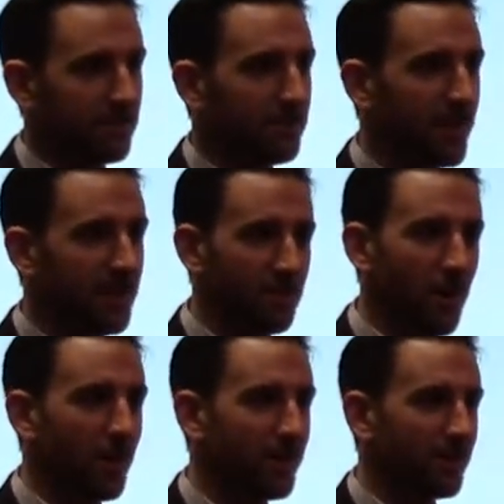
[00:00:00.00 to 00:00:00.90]
Thank you,
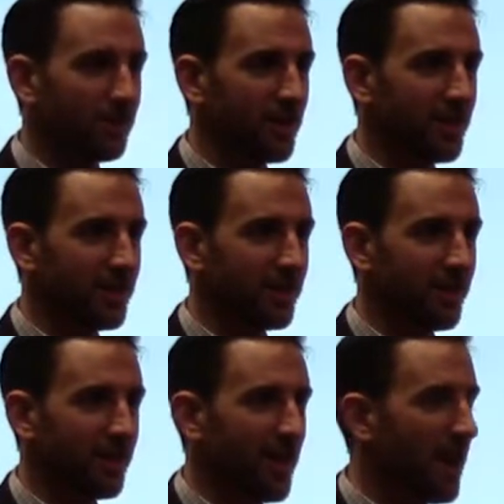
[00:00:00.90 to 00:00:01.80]
Mario. That's very good.
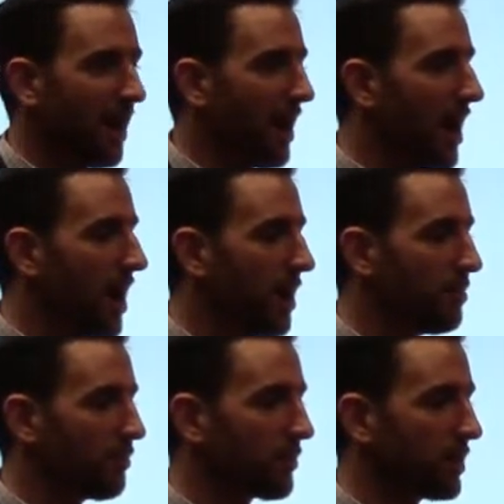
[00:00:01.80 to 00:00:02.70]

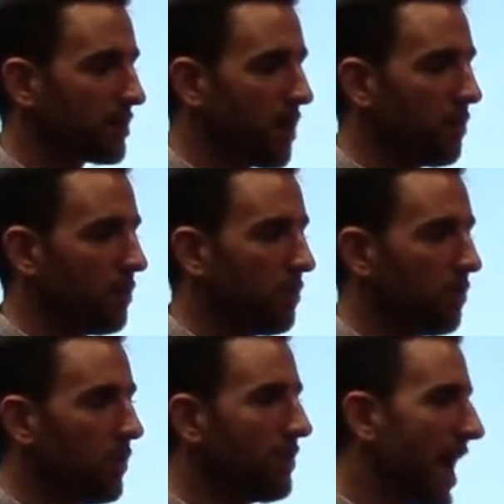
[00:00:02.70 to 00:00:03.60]
Yeah. So
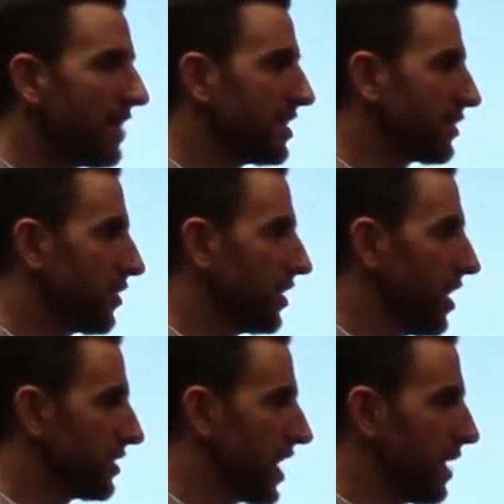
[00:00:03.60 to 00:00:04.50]
we've had this for a
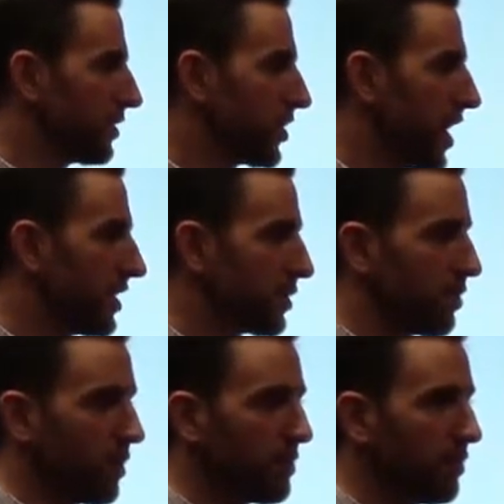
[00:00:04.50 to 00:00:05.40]
long time to try to
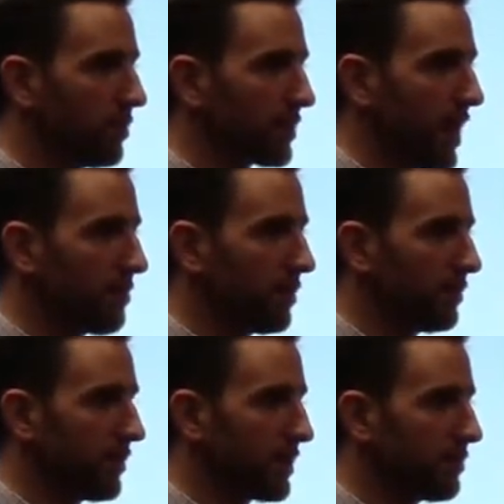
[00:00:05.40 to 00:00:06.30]
spur people's capital
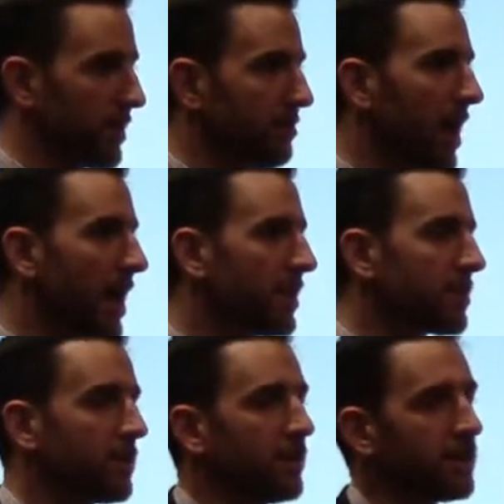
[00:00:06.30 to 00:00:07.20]
investment. And my
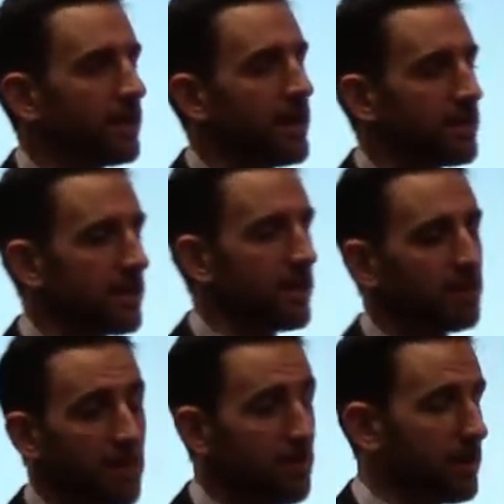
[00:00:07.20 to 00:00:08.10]
answer is this, and
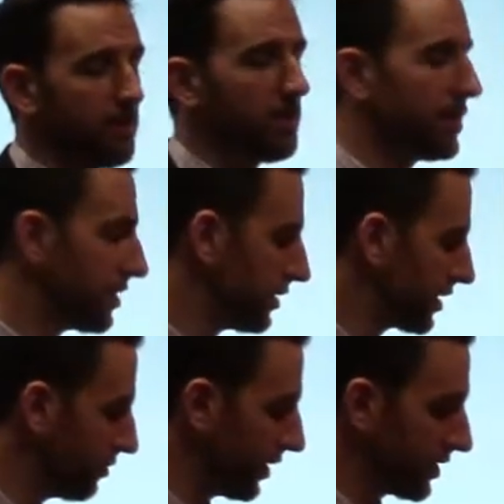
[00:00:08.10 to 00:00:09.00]
it might be maybe too
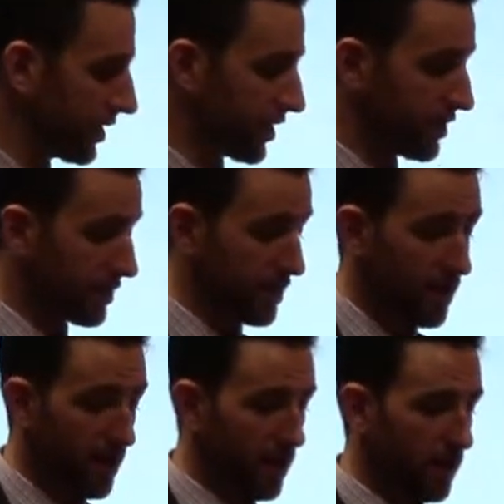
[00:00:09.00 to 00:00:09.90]
simplistic, is
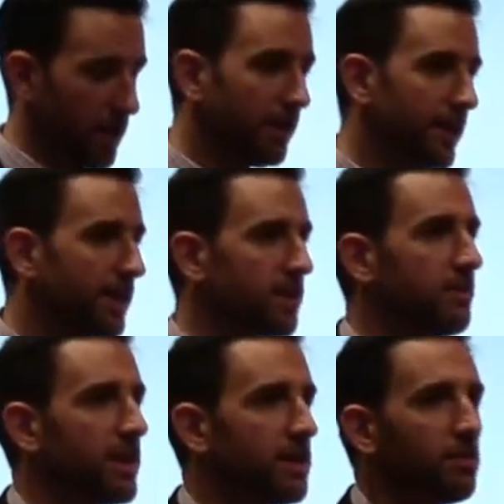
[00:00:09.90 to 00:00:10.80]
you only need so
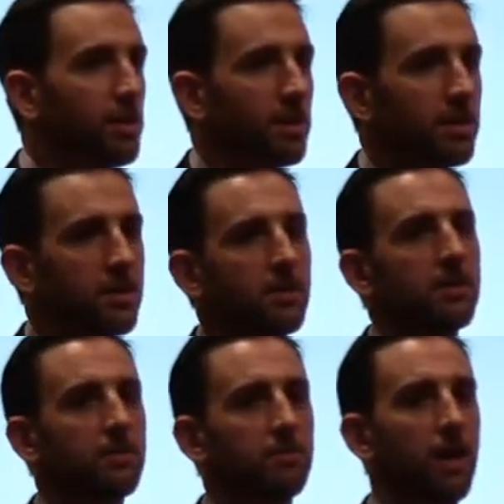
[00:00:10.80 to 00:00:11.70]
many
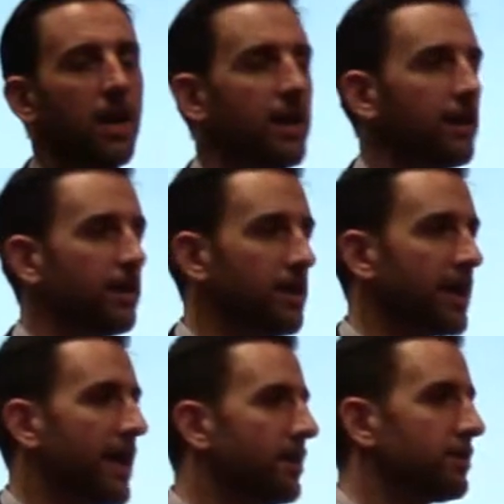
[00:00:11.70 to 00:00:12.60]
computers, right? You
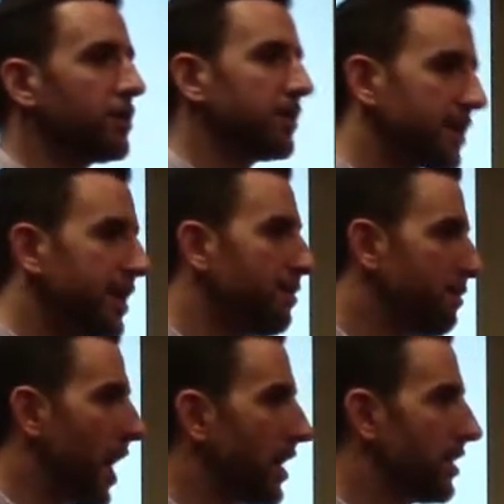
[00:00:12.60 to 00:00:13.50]
can't just keep
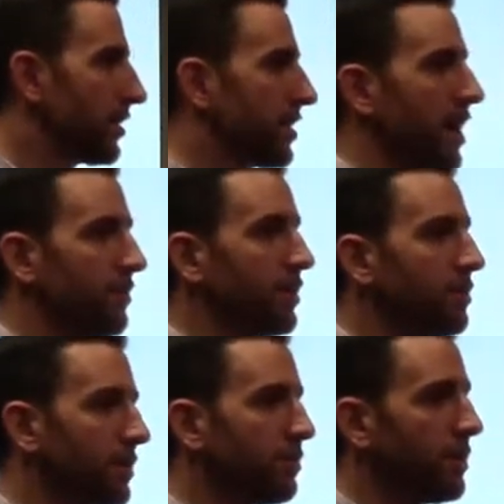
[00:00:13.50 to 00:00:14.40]
buying your staff a
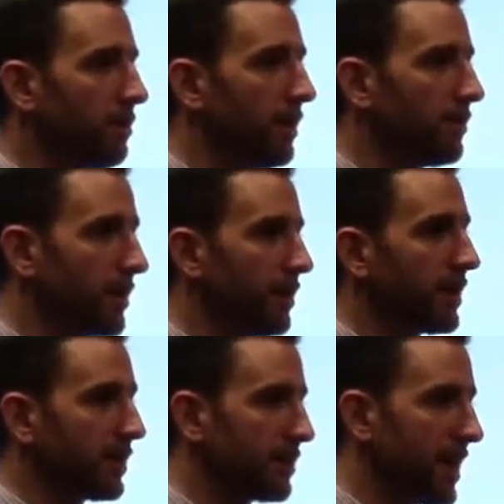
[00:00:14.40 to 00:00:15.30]
new computer every year to
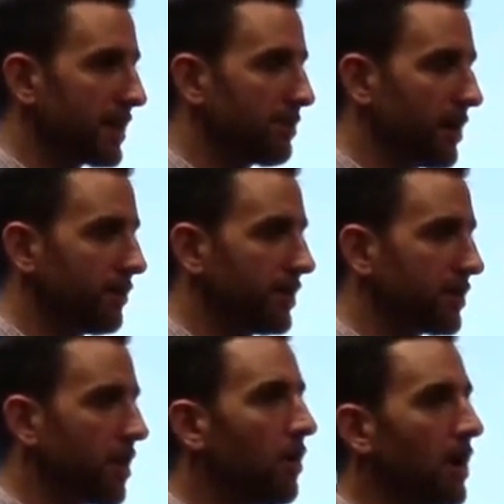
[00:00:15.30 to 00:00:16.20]
get the tax benefit.
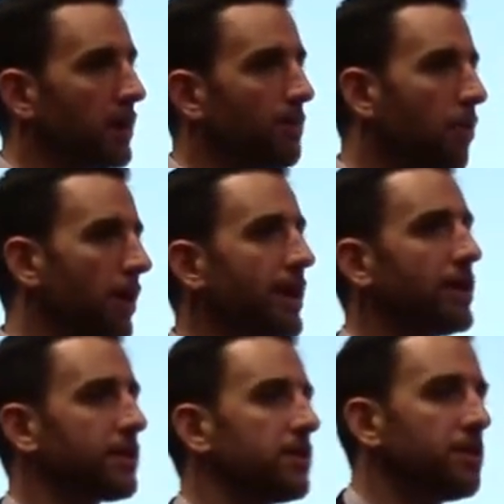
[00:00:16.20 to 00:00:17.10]
So the point
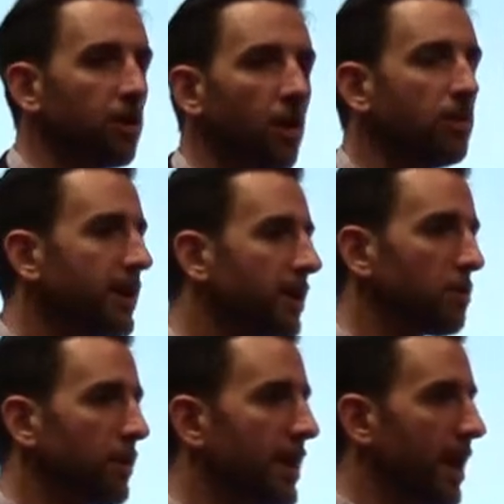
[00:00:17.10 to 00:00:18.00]
is you're only going to
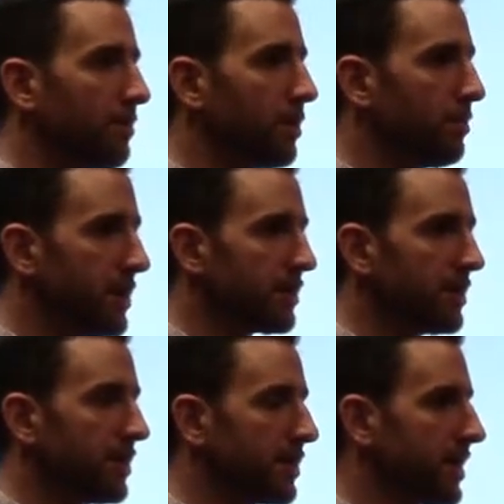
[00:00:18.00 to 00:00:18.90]
rehab your
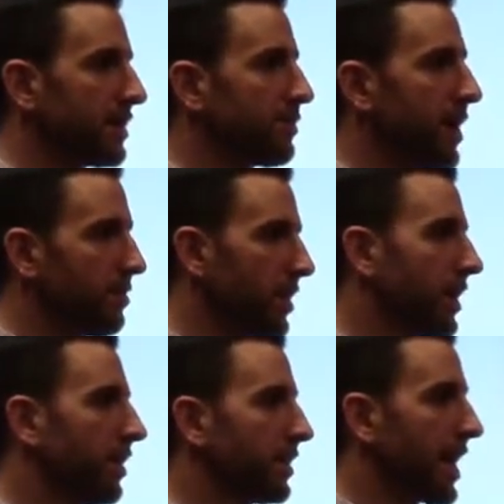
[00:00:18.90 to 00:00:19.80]
business and spend
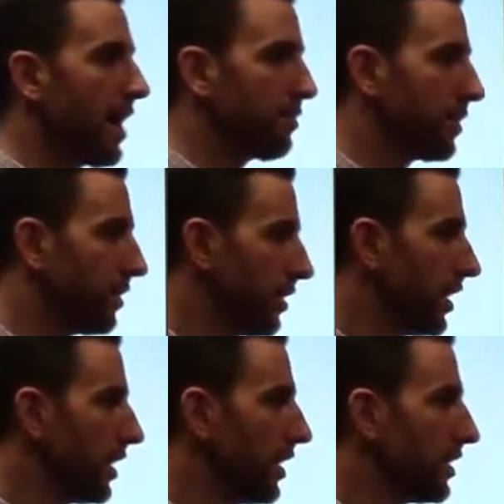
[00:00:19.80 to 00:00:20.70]
money on capital
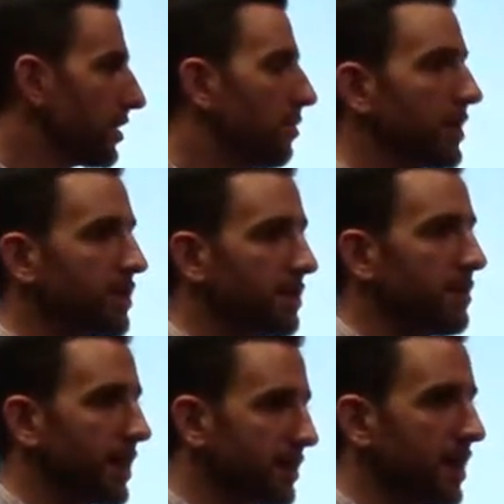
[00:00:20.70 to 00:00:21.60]
so much as it
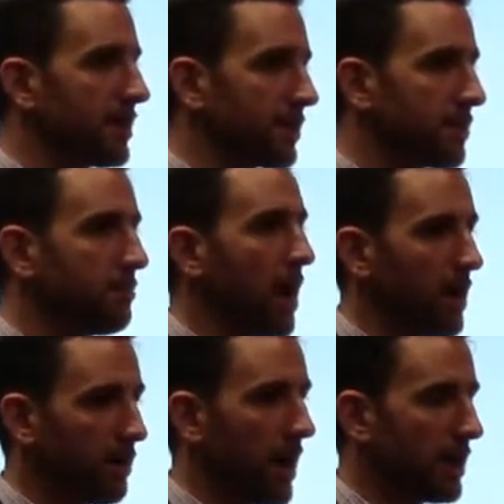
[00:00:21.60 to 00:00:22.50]
makes sense to
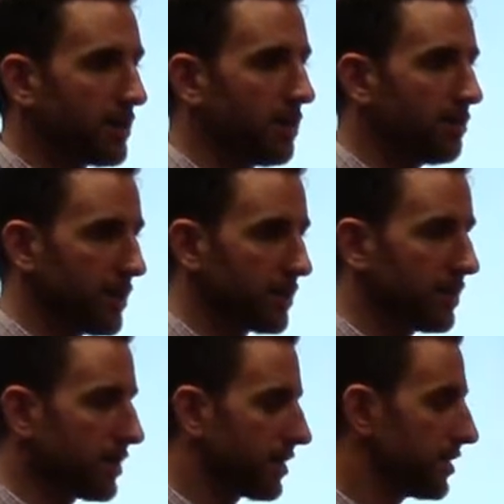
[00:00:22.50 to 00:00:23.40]
modernize your
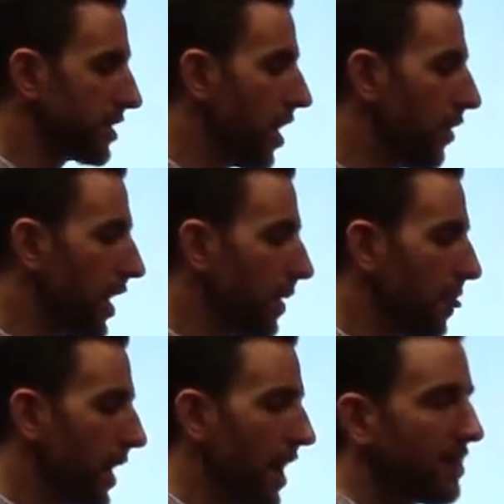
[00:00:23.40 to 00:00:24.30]
business. And so
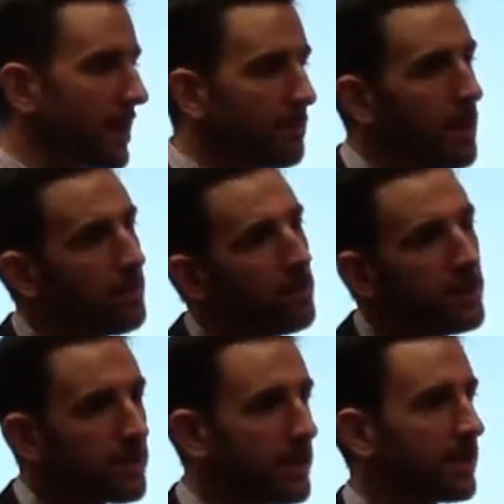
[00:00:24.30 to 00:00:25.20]
I think maybe
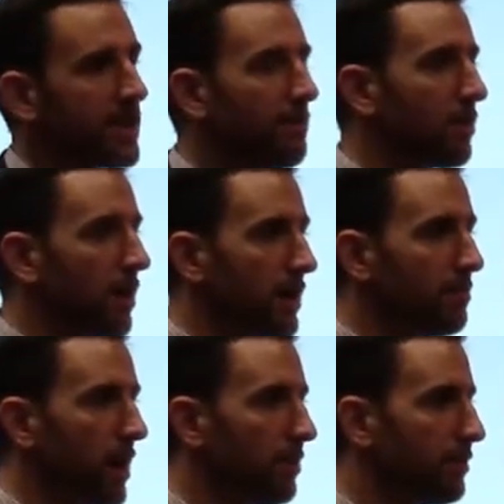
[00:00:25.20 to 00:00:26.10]
we see a temporary
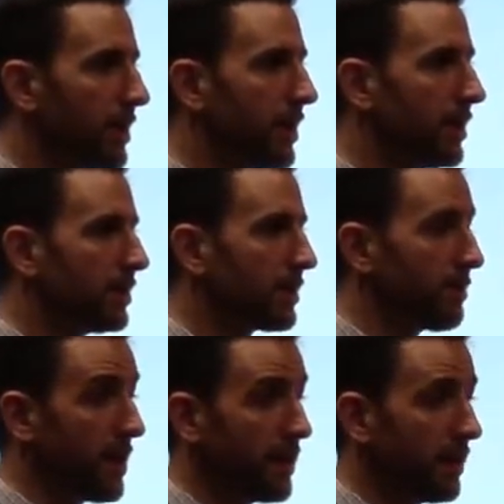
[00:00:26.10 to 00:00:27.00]
bump in
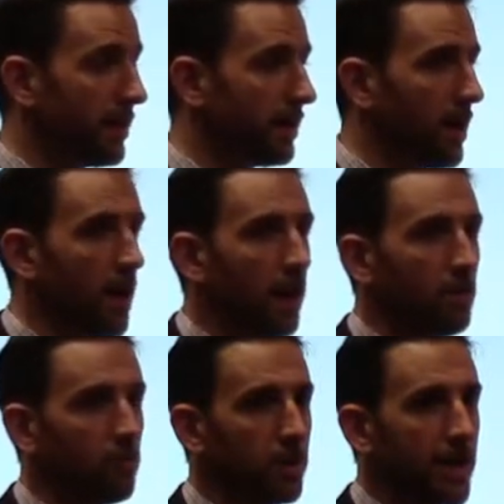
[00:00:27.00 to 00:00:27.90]
spending
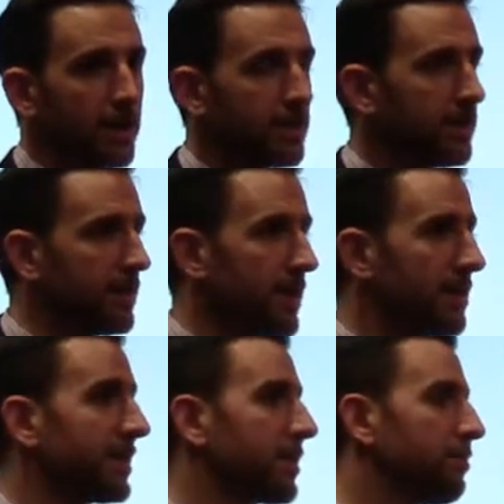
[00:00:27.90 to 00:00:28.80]
related to this. I
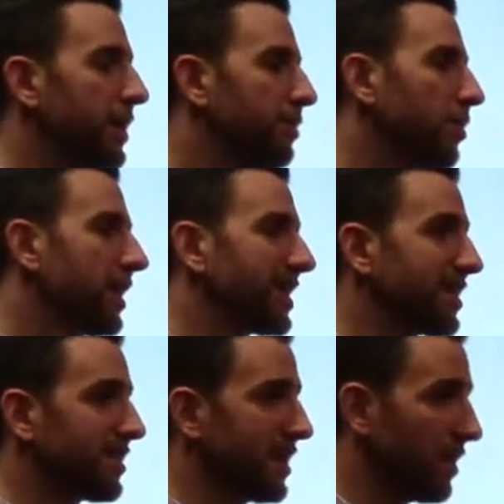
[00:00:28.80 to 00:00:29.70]
think some people
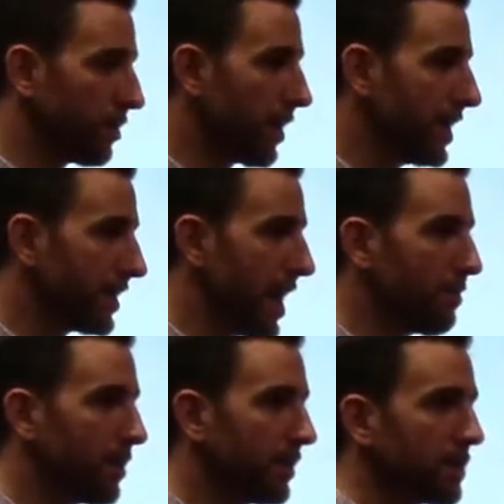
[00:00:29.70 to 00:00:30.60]
accelerate
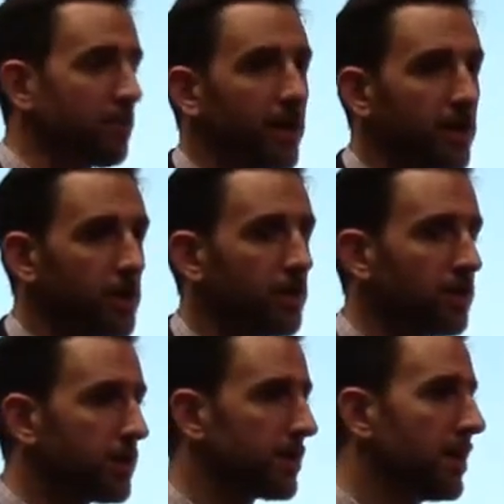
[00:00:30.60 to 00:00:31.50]
capital
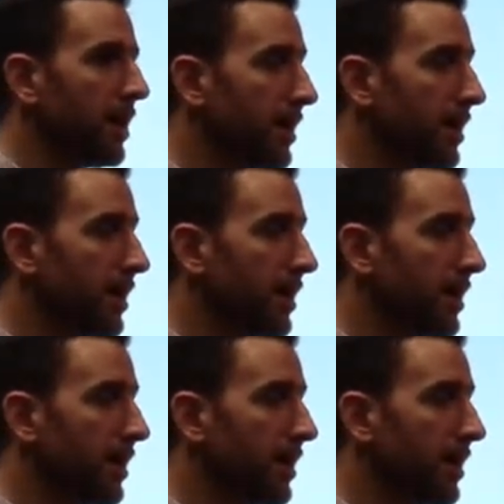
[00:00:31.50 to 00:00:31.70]
expenditures.